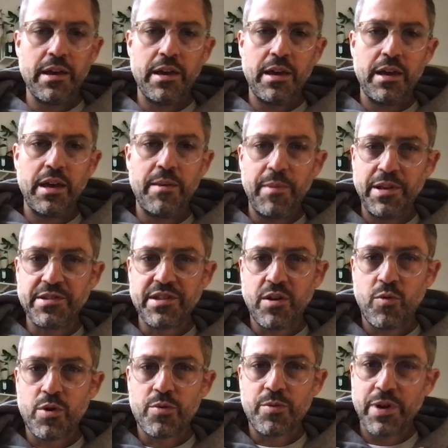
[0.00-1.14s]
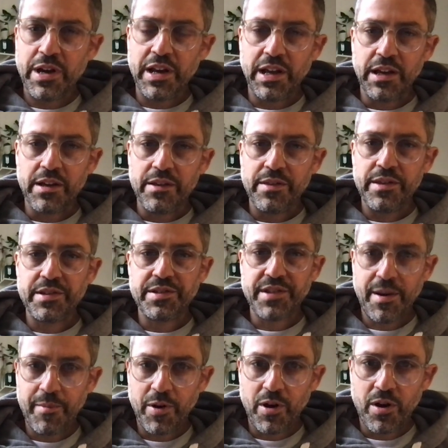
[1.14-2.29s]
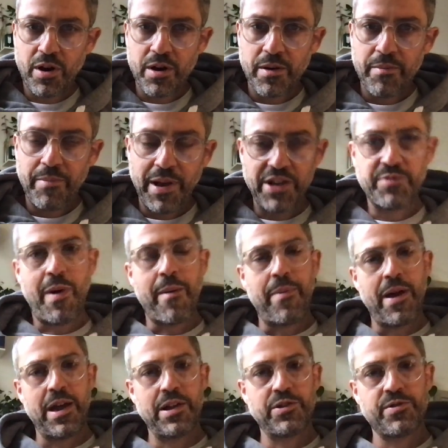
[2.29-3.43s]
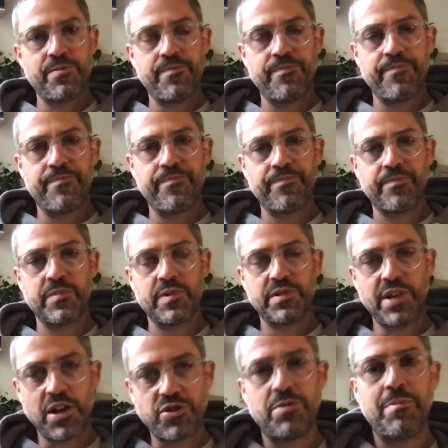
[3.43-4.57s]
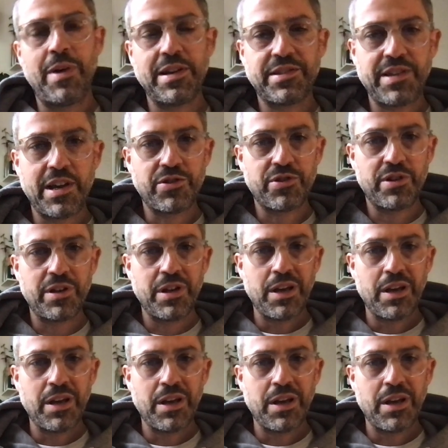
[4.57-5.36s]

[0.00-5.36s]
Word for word: It means that we're reading this seminar page by page, session by session.